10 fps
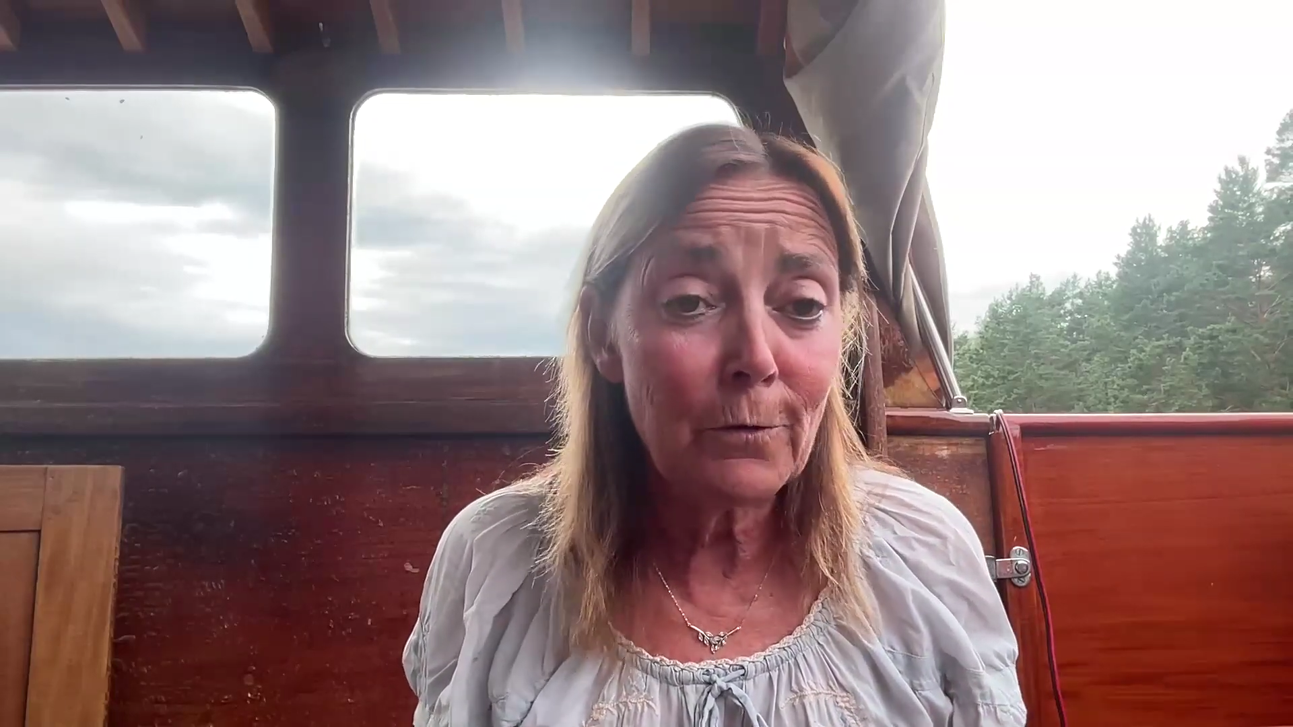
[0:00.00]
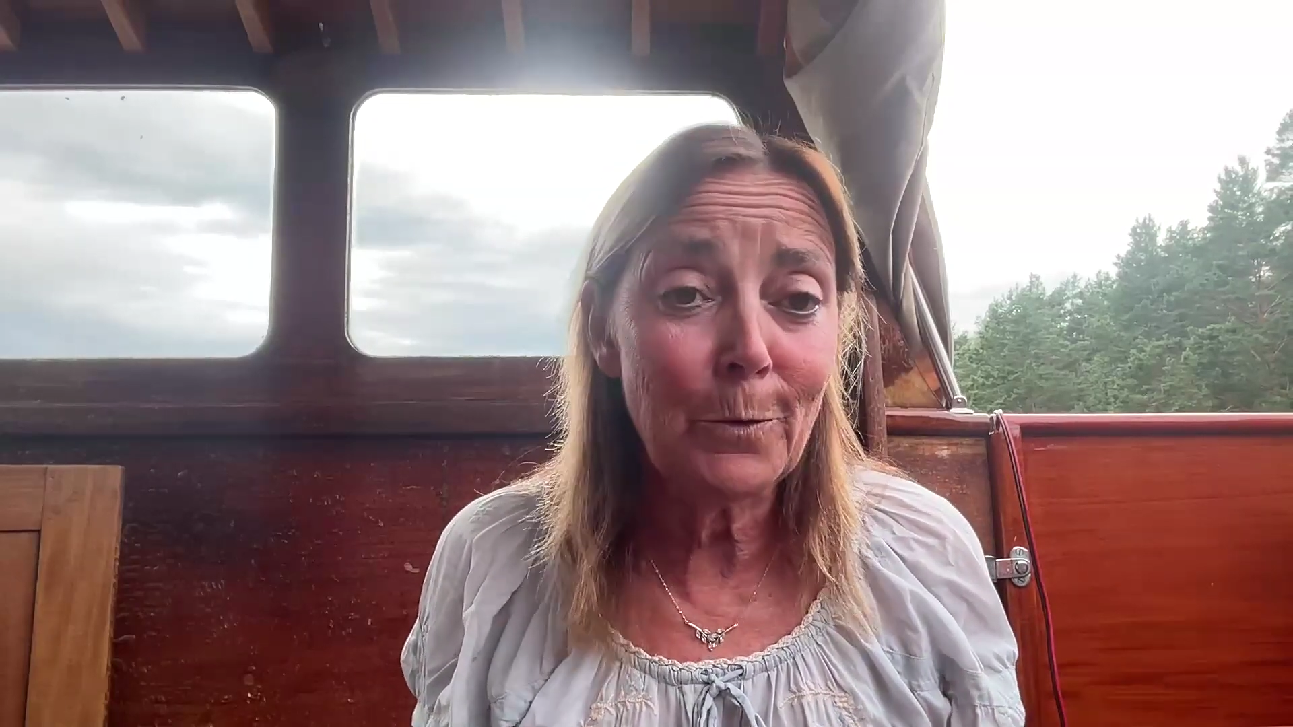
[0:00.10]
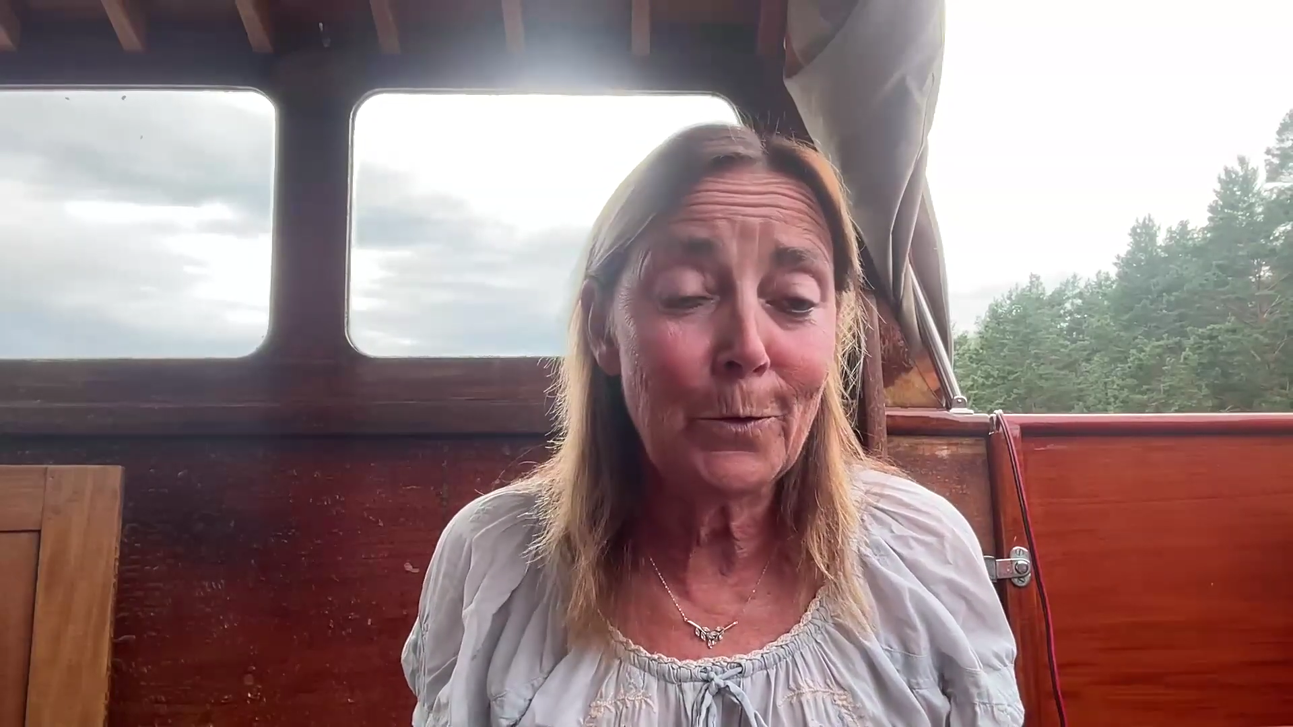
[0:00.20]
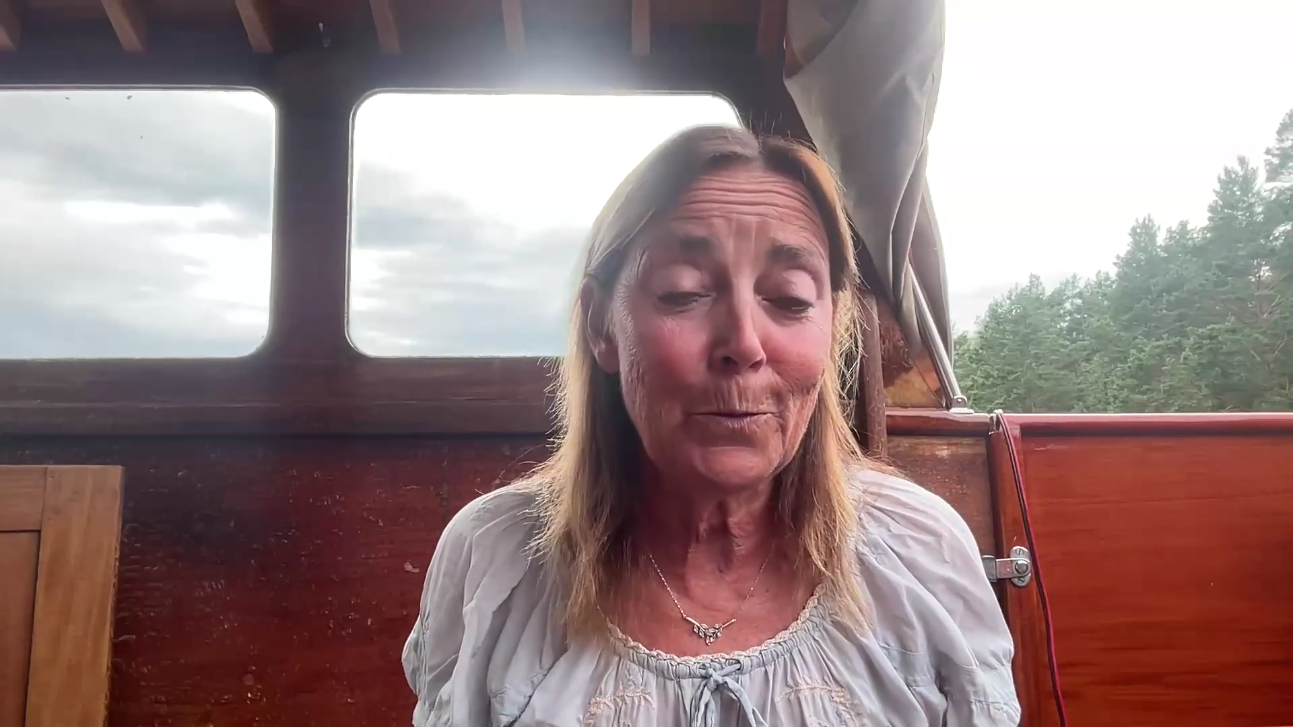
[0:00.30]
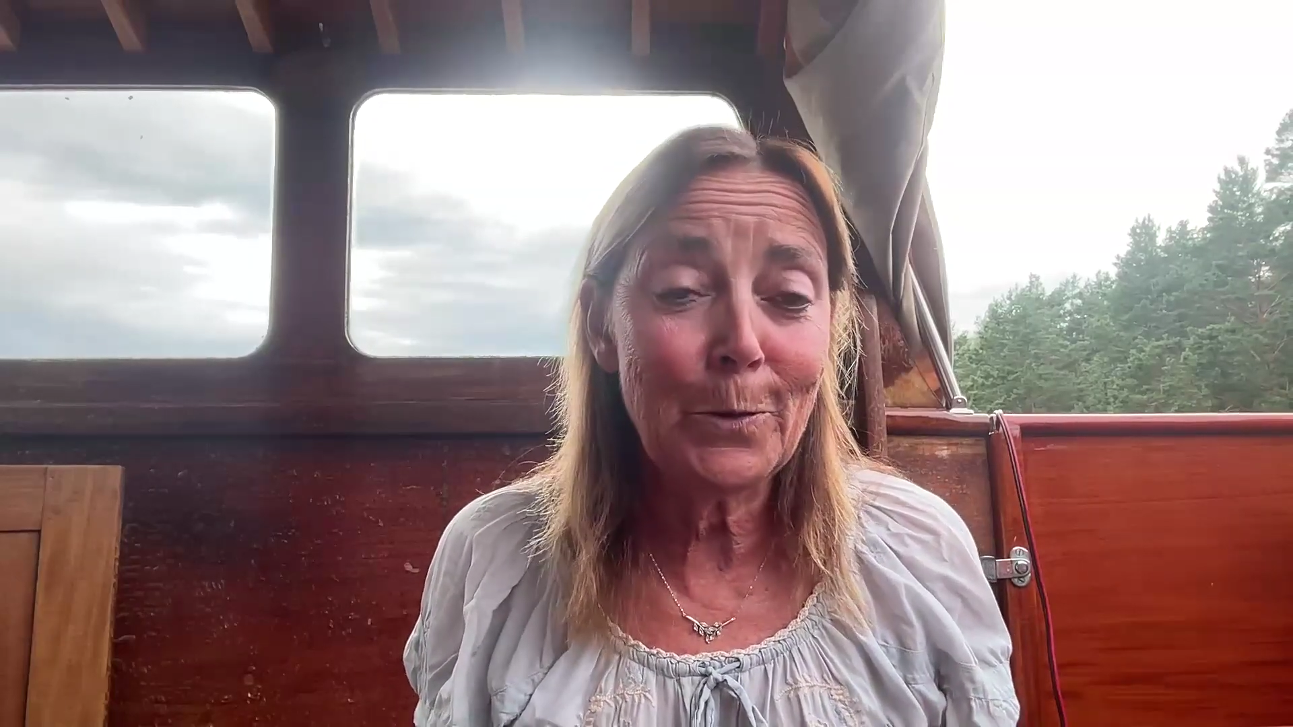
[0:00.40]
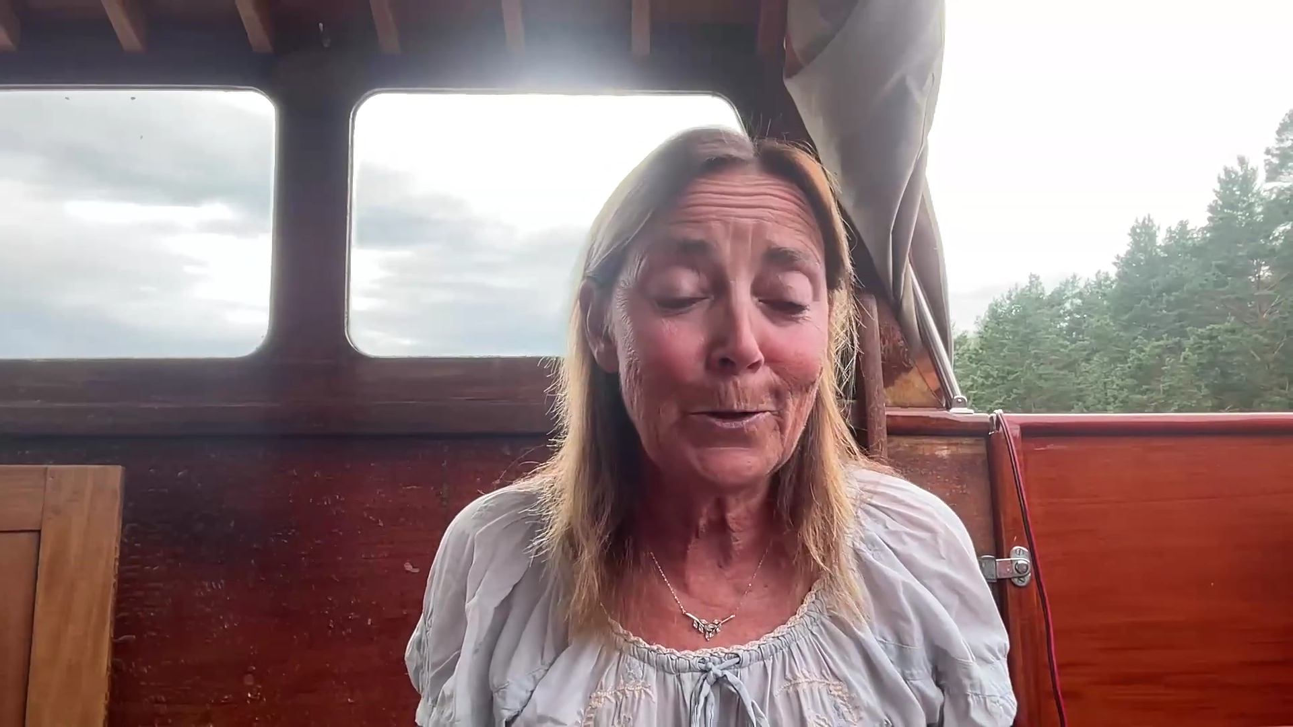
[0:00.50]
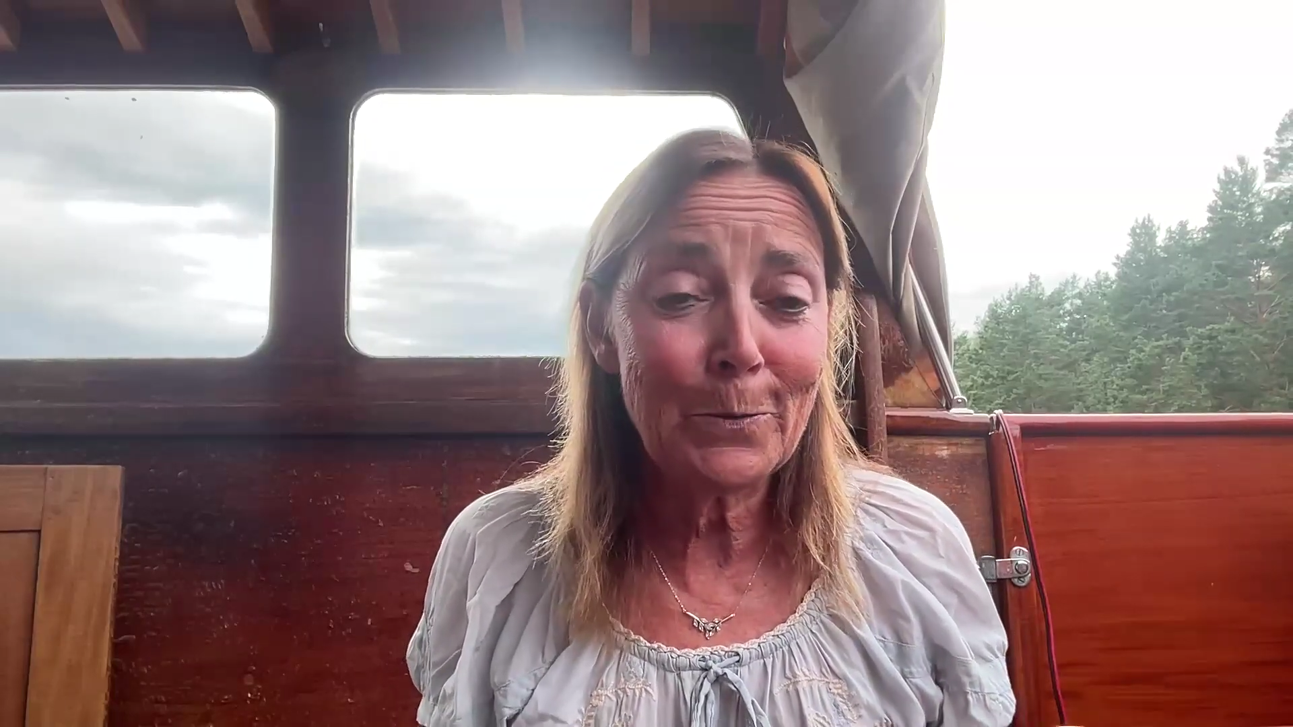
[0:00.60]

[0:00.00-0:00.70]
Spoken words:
from the European